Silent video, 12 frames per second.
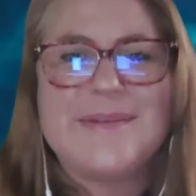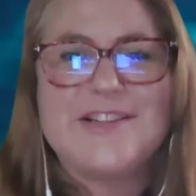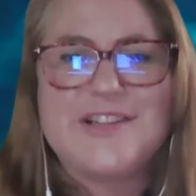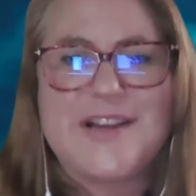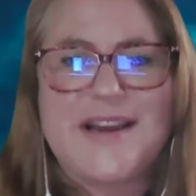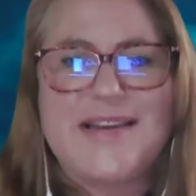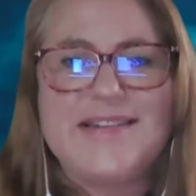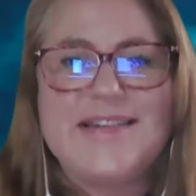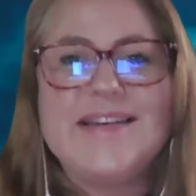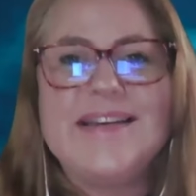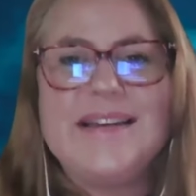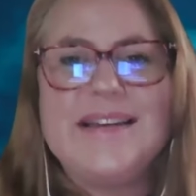to be shared,
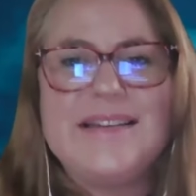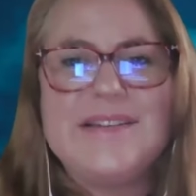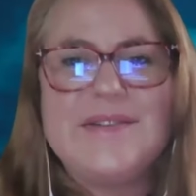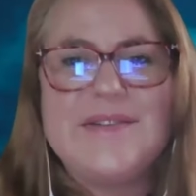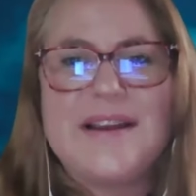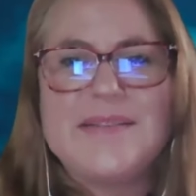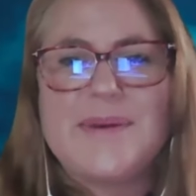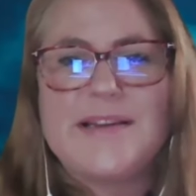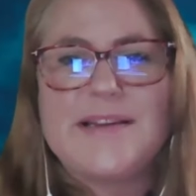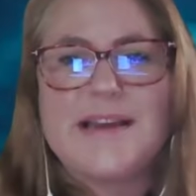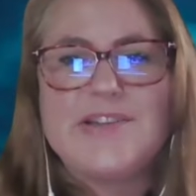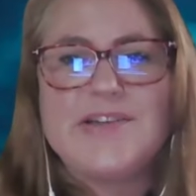is there an
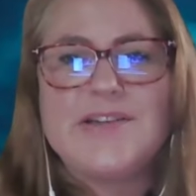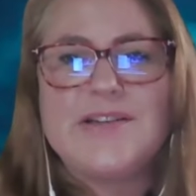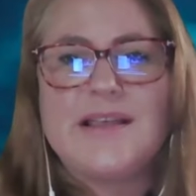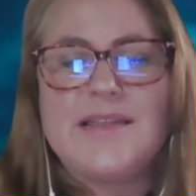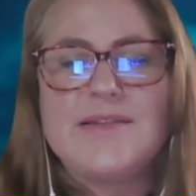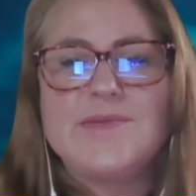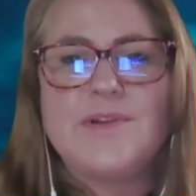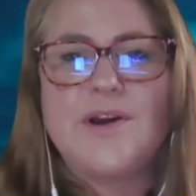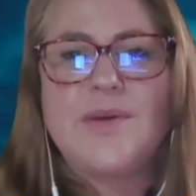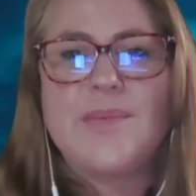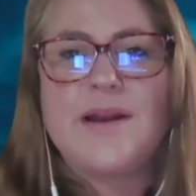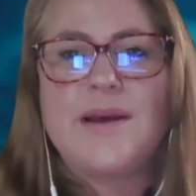expectation that this will
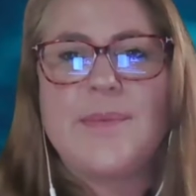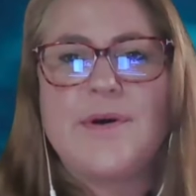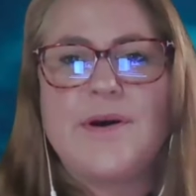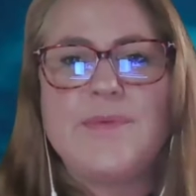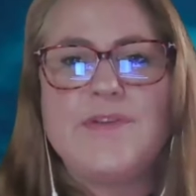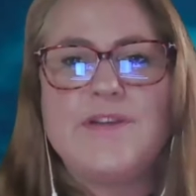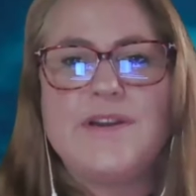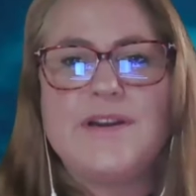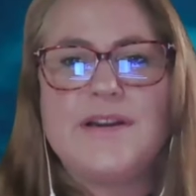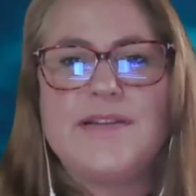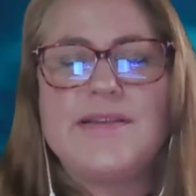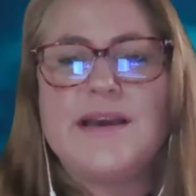open up
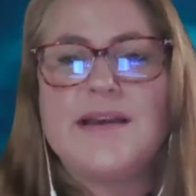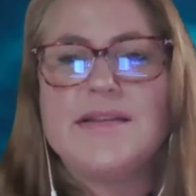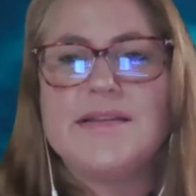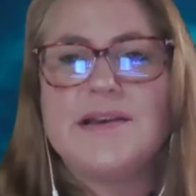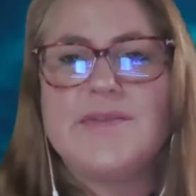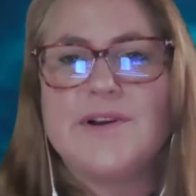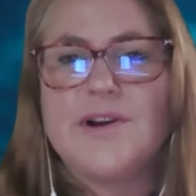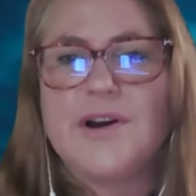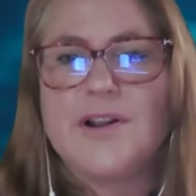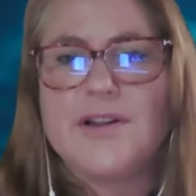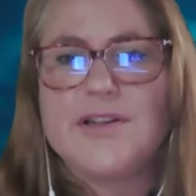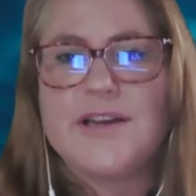opportunities outside of
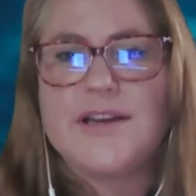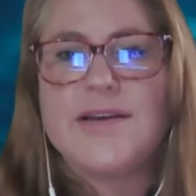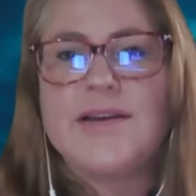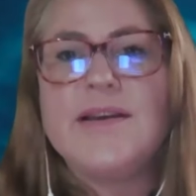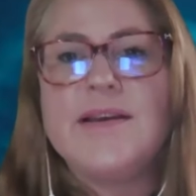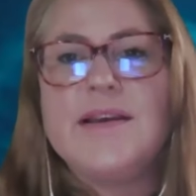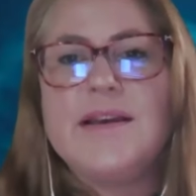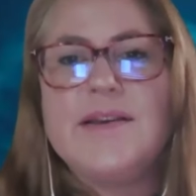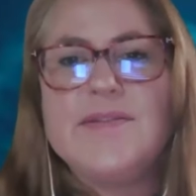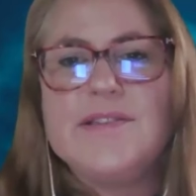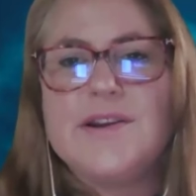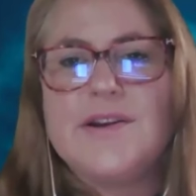oncology?
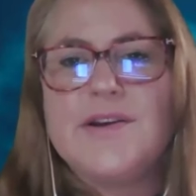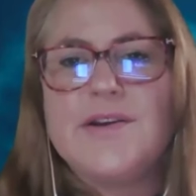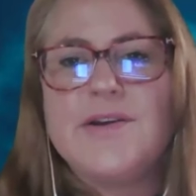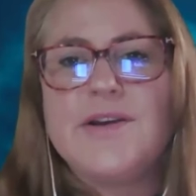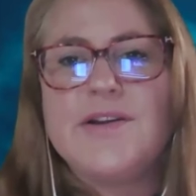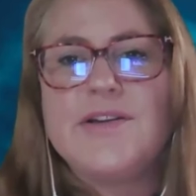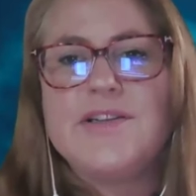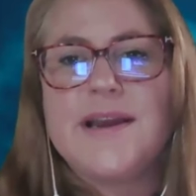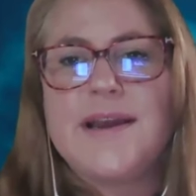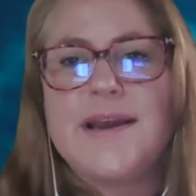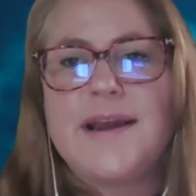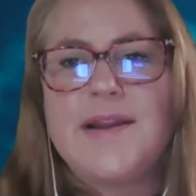If so, can you
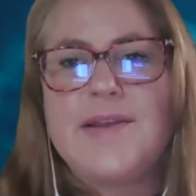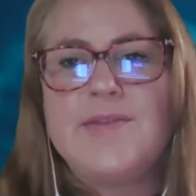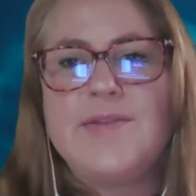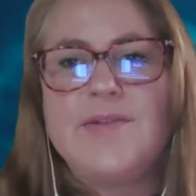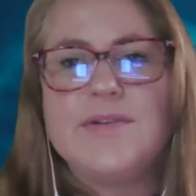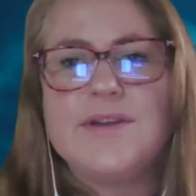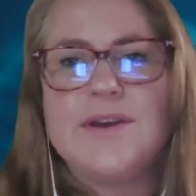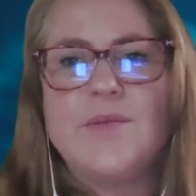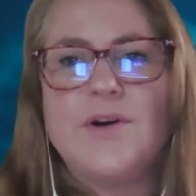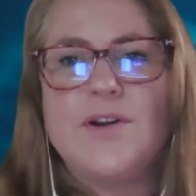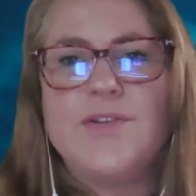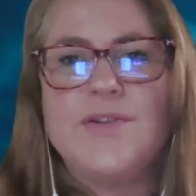share any thoughts on
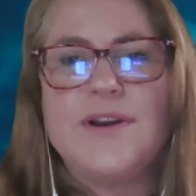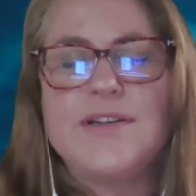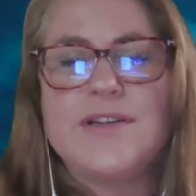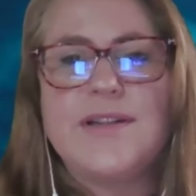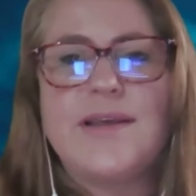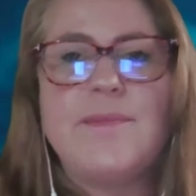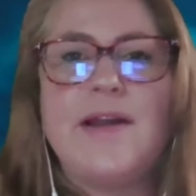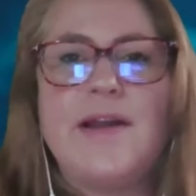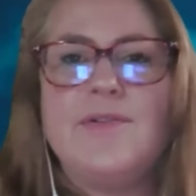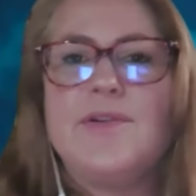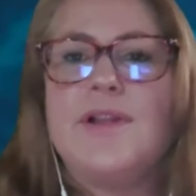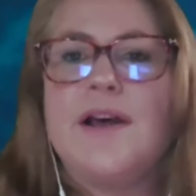what direction that
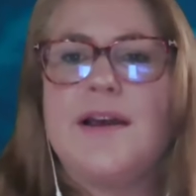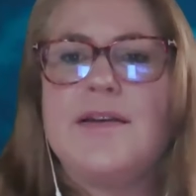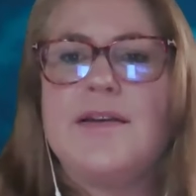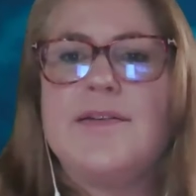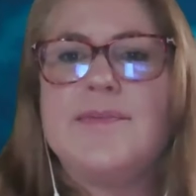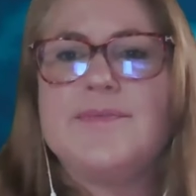might look like?